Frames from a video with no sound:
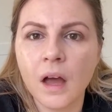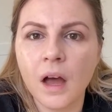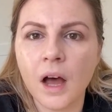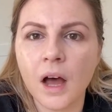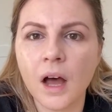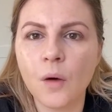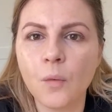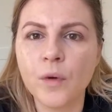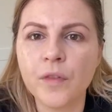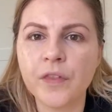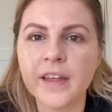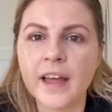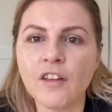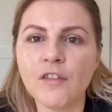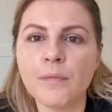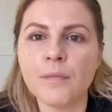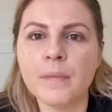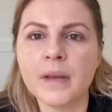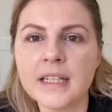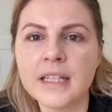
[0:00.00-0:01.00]
Uh, with the
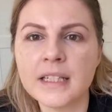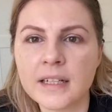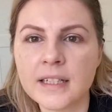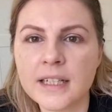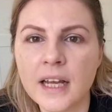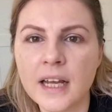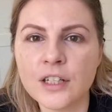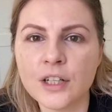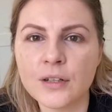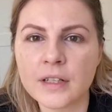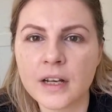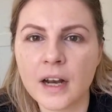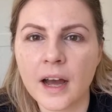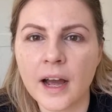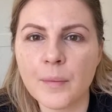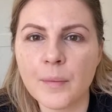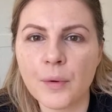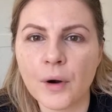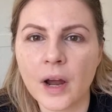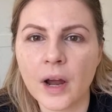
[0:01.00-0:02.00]
e.l.f. minis, I tend to use an
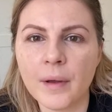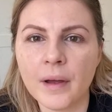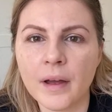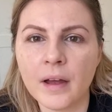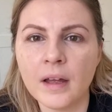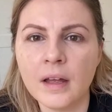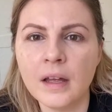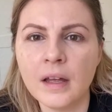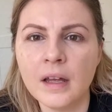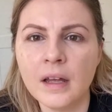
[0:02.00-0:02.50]
eye primer.